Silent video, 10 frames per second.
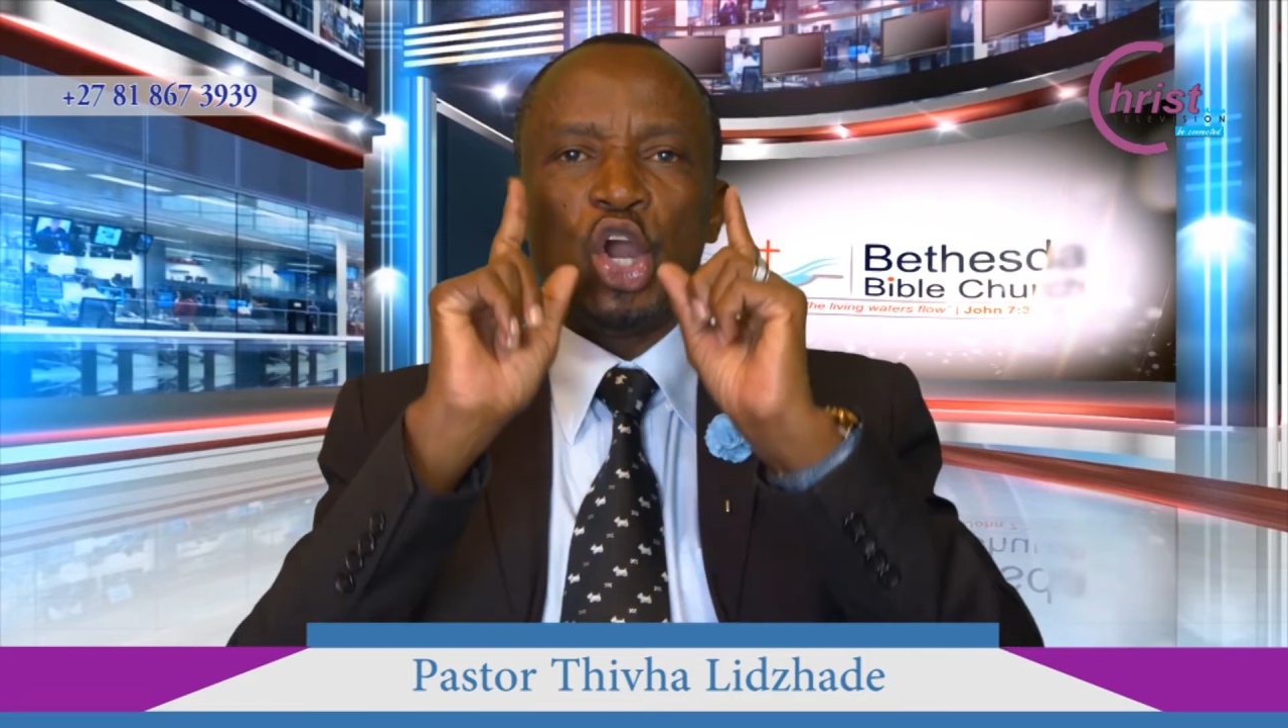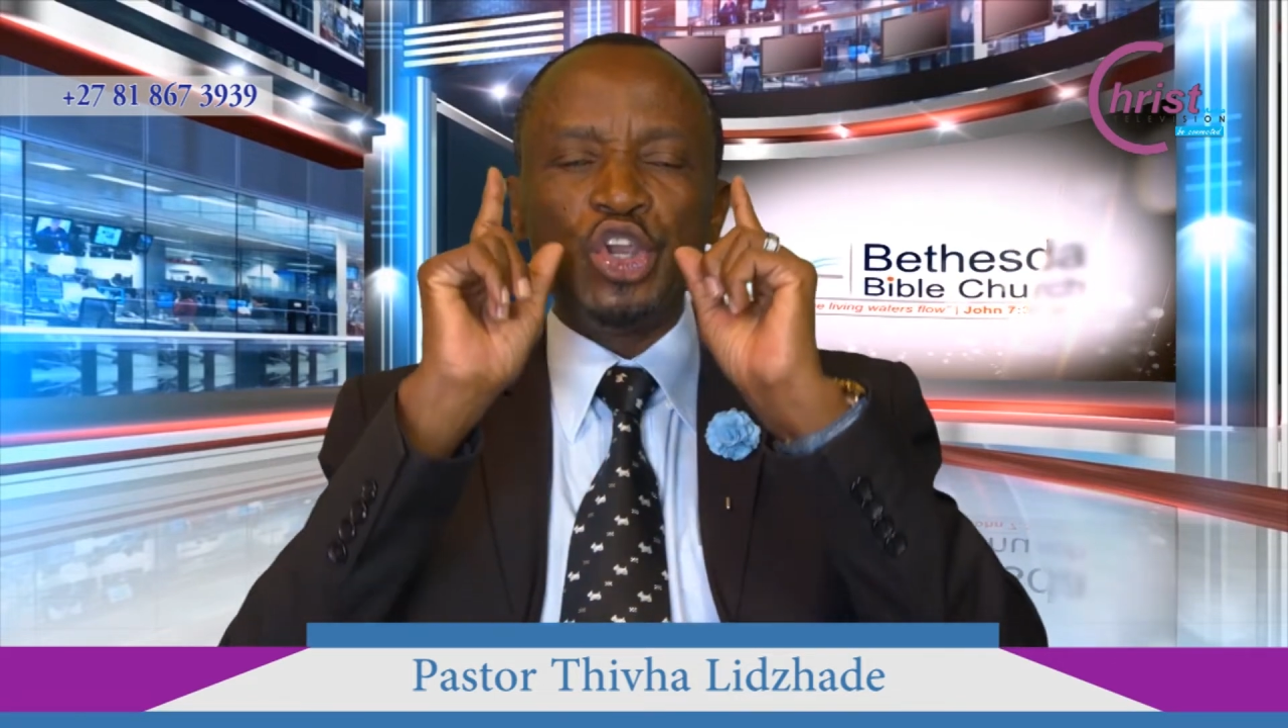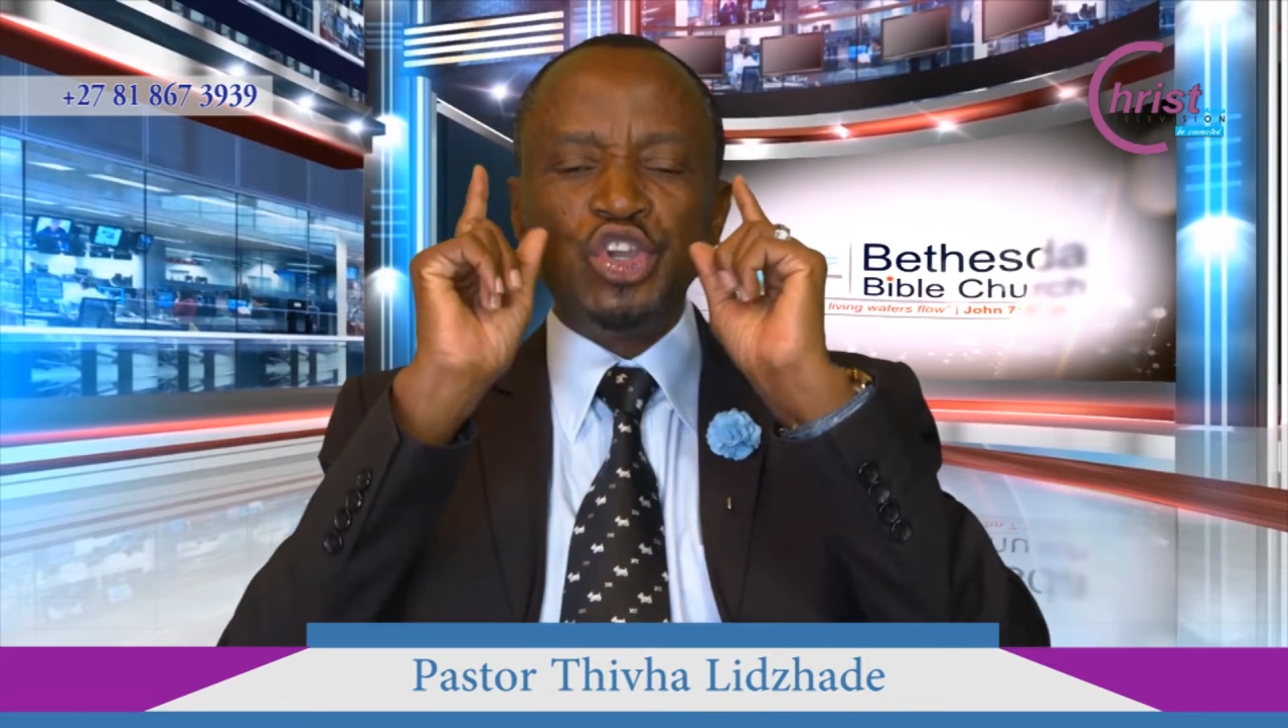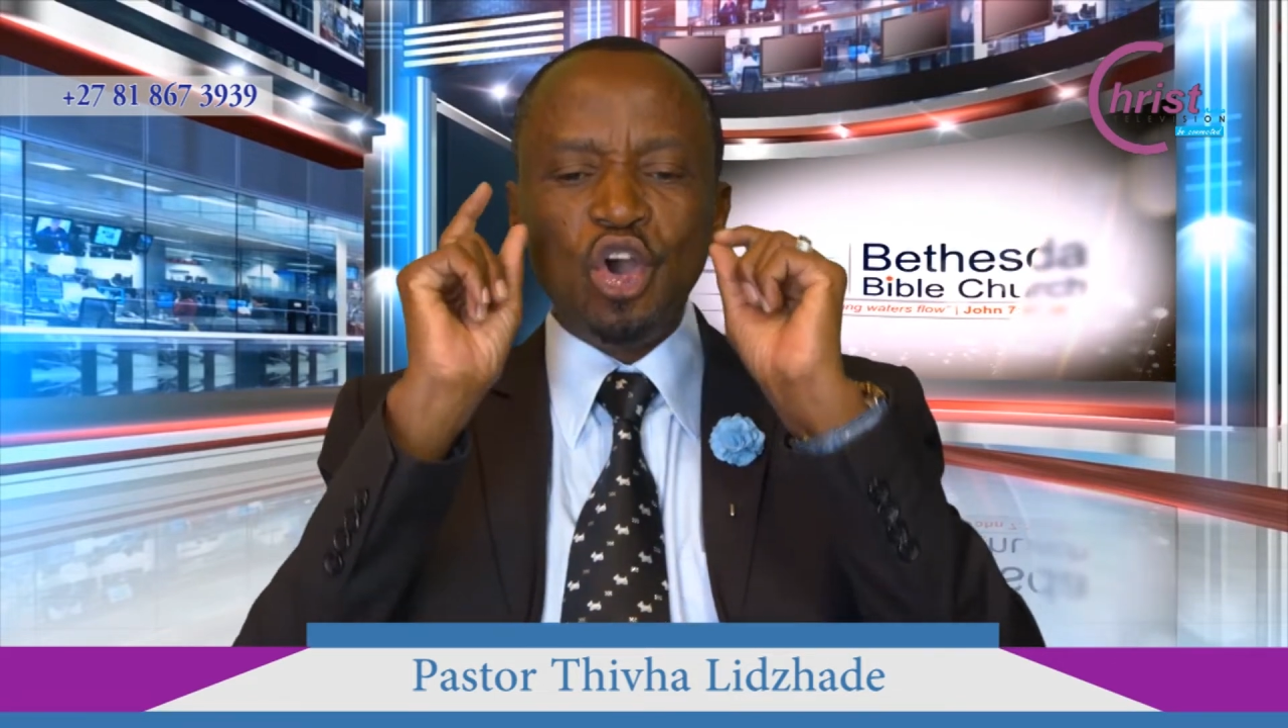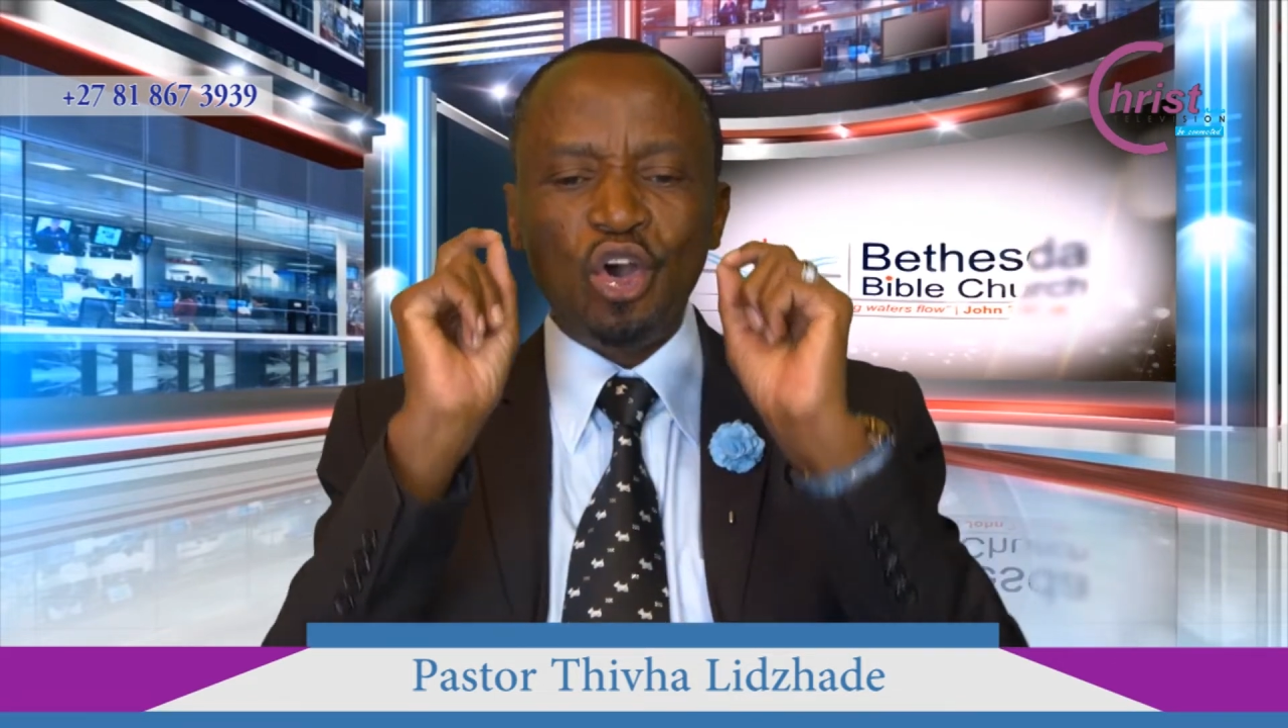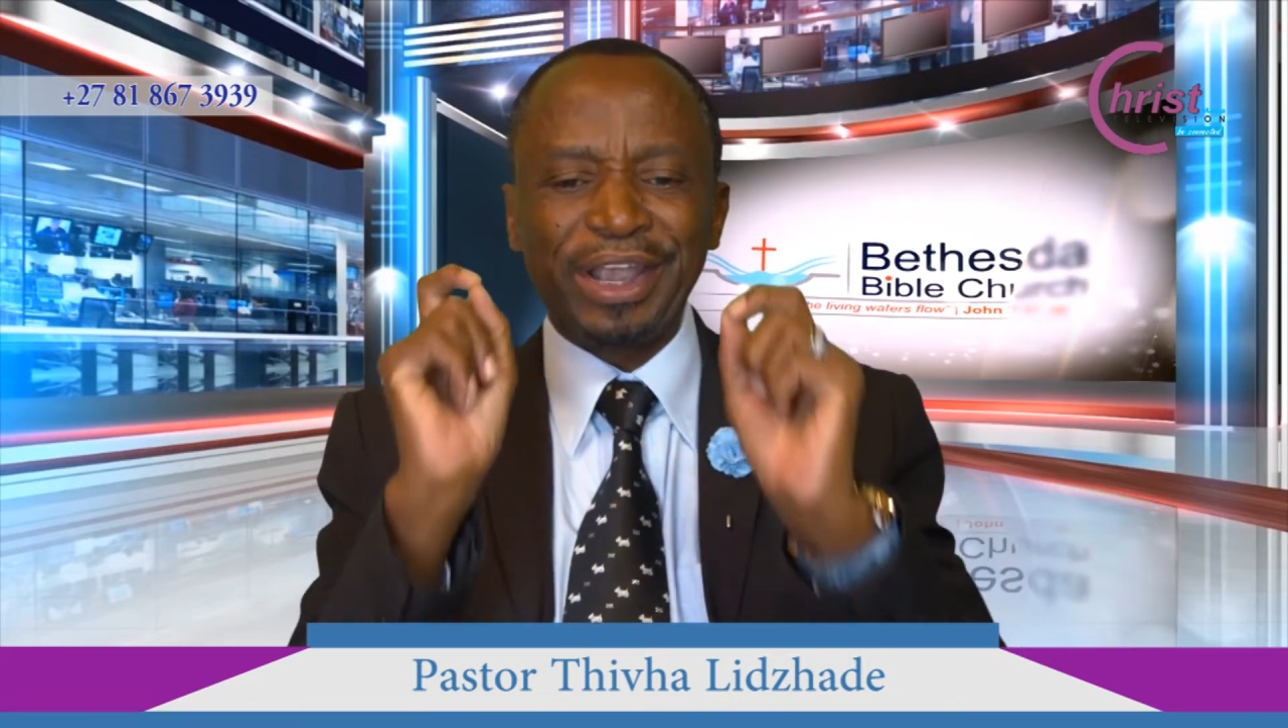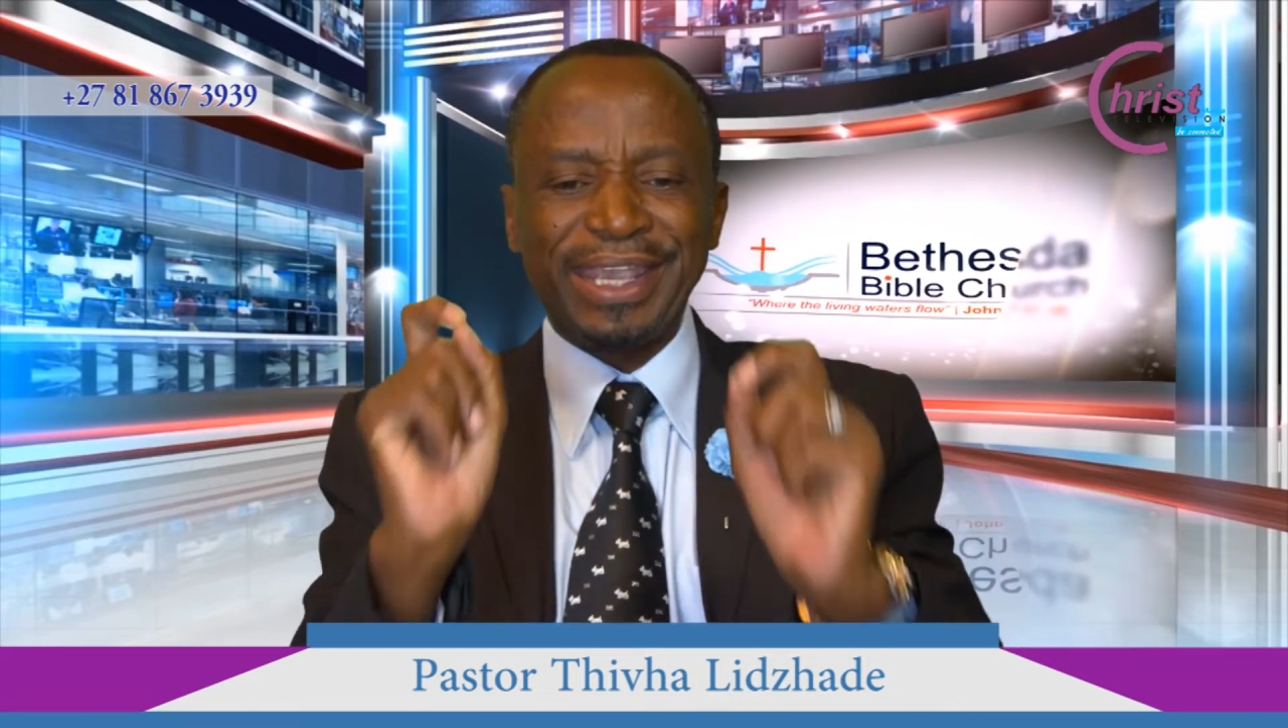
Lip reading: Your